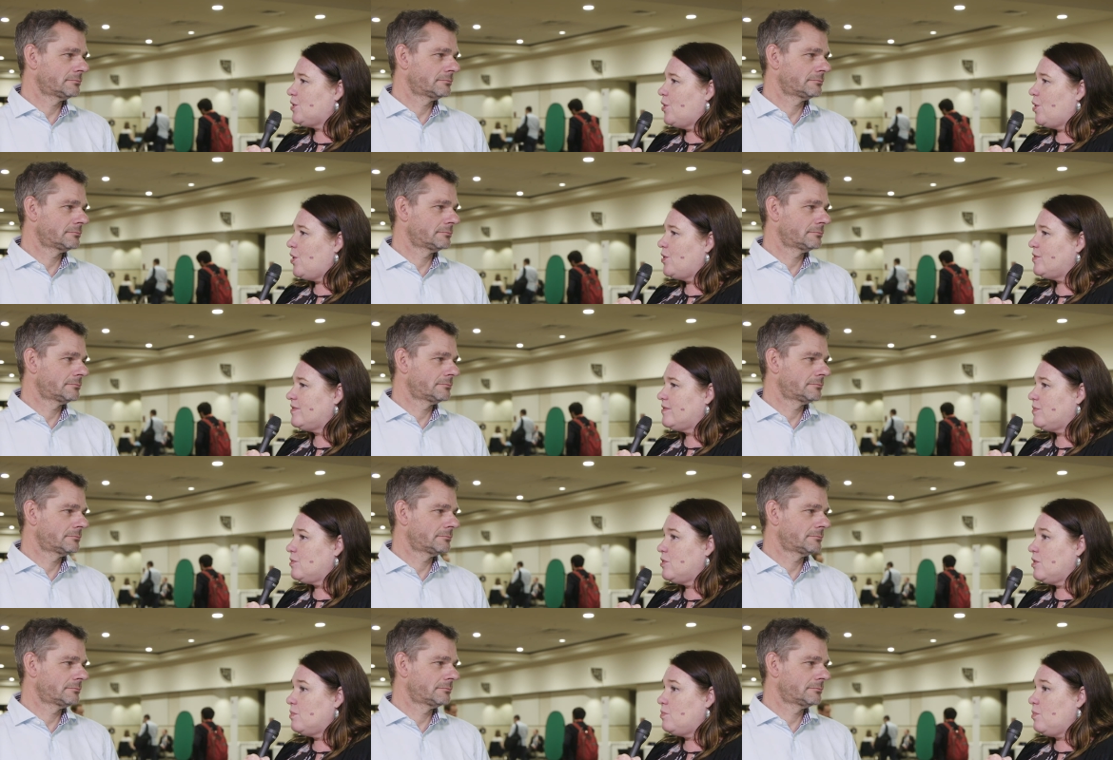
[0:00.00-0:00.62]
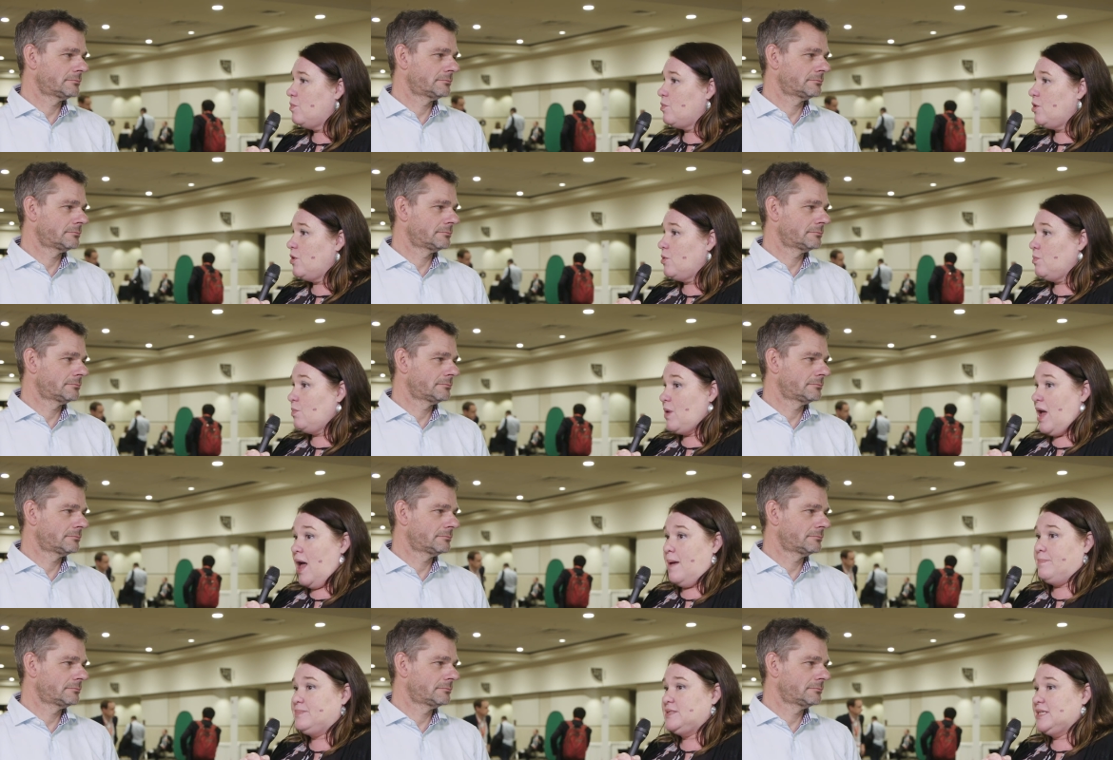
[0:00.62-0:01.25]
Speaker 1: on the
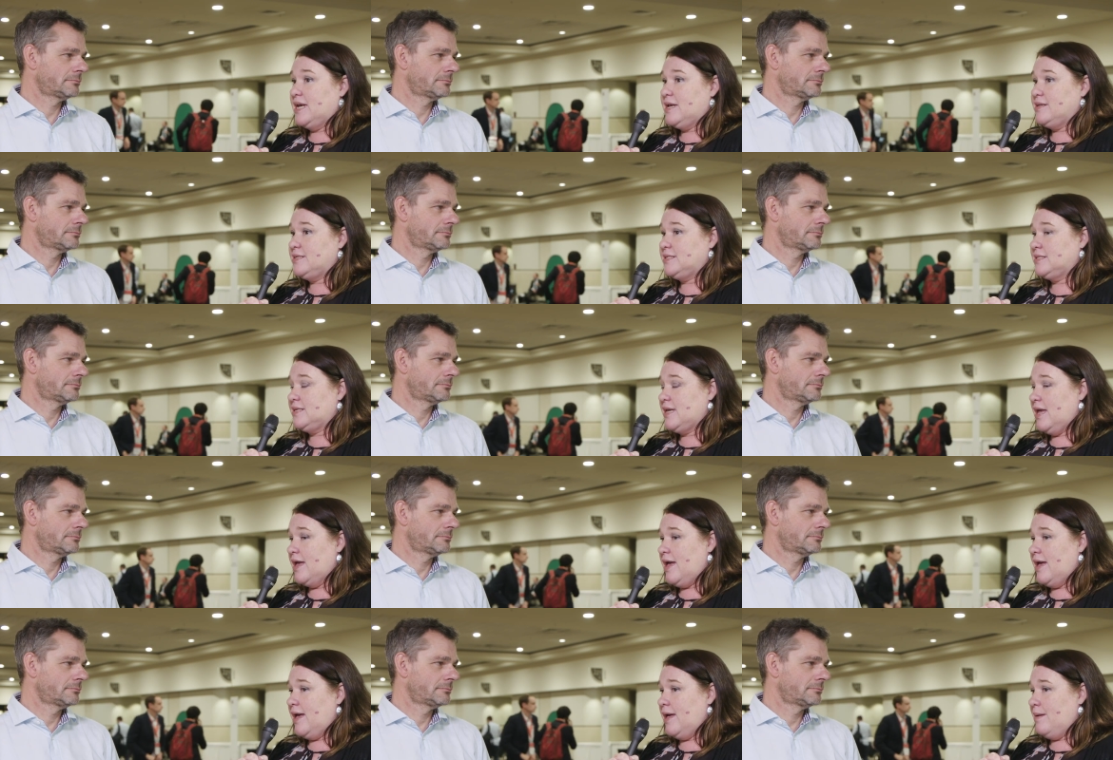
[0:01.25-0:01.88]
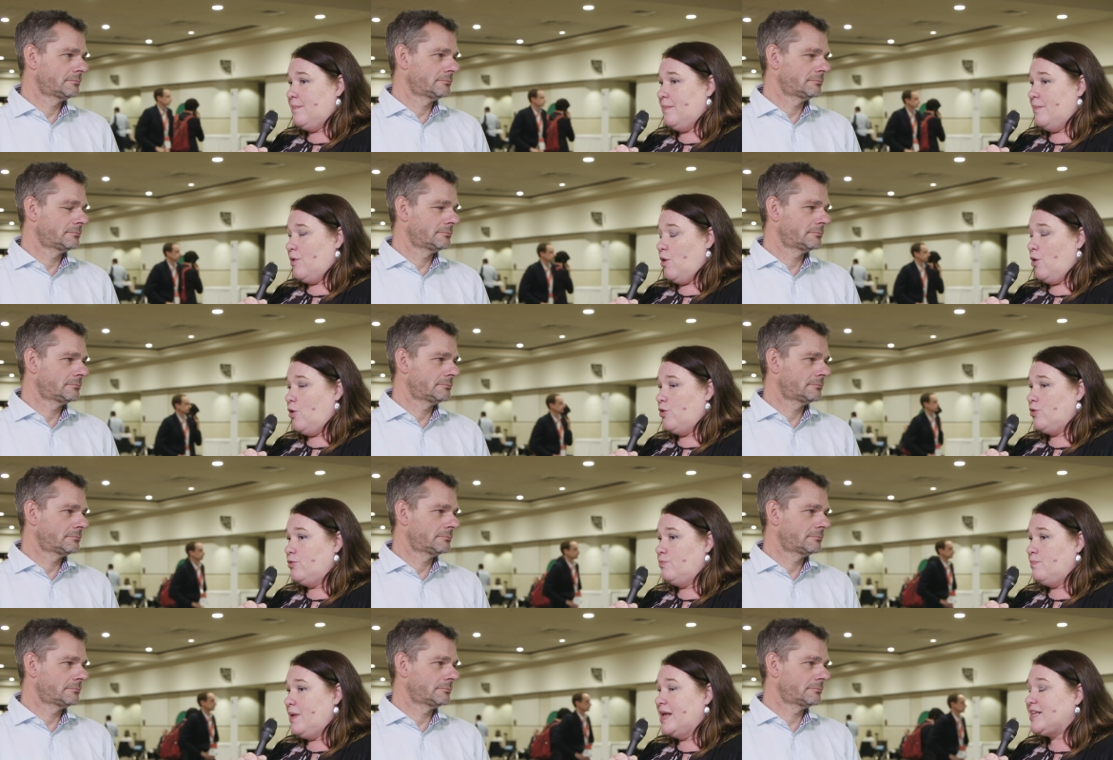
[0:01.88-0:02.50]
update um,
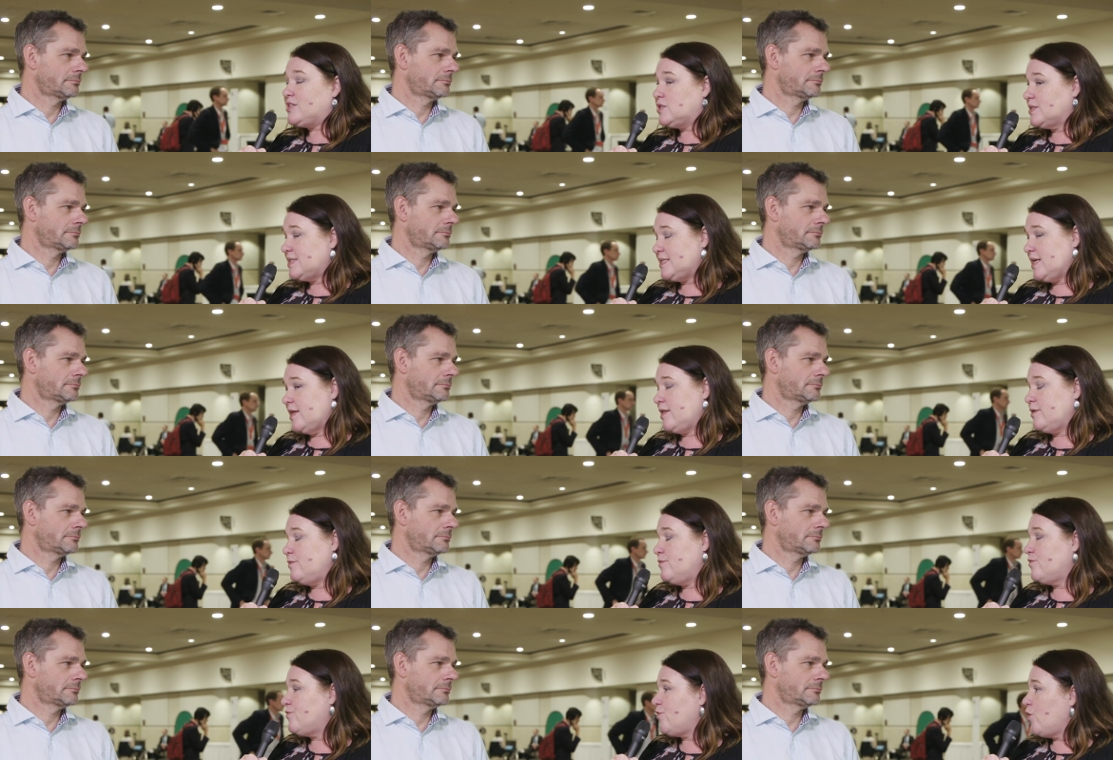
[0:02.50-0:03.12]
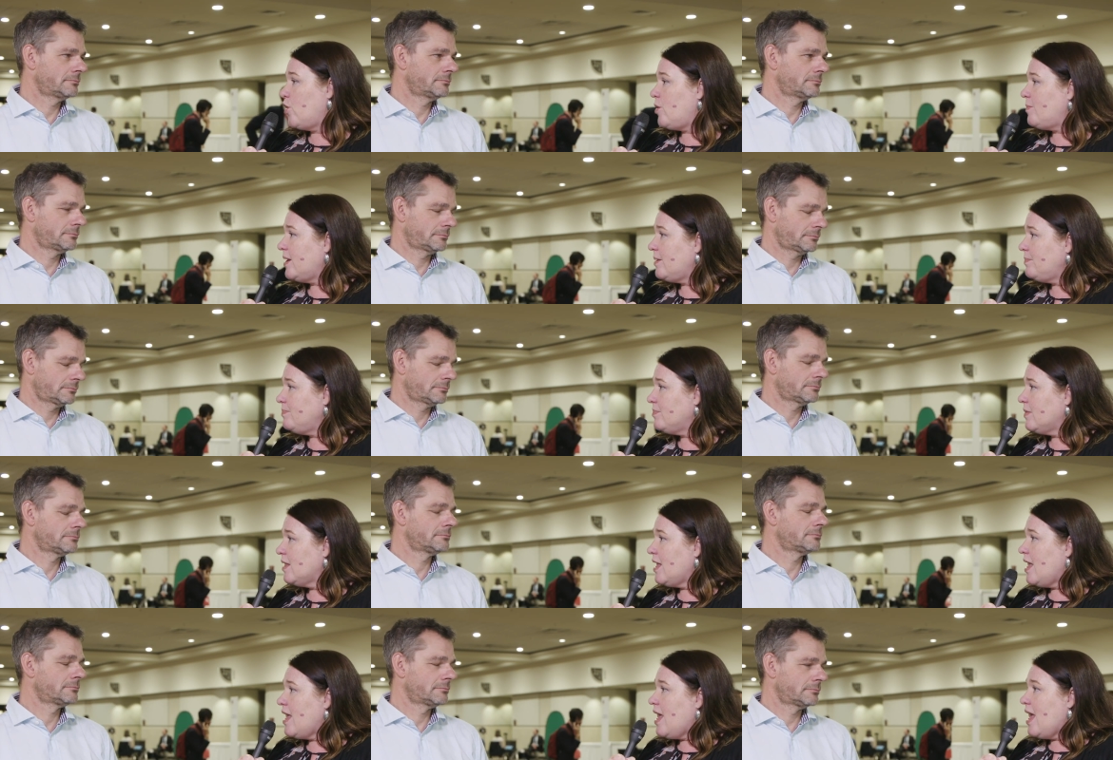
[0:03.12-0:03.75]
on mantle cell lymphoma.
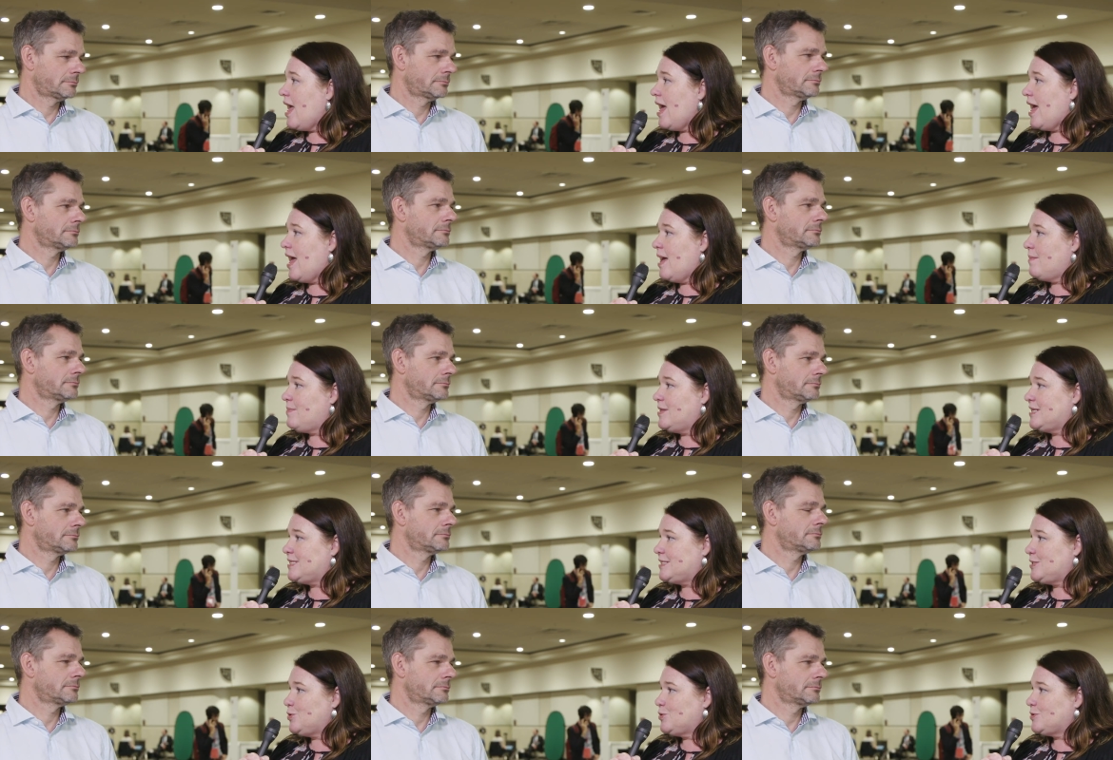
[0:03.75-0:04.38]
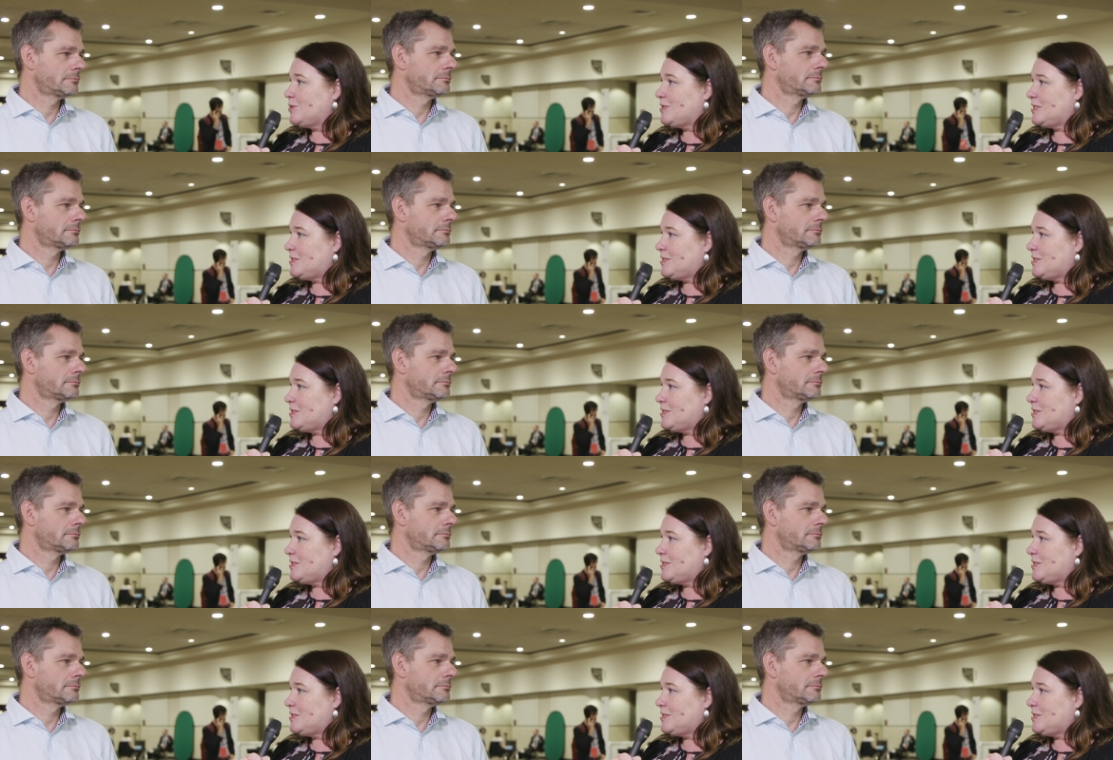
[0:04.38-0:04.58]
Um, your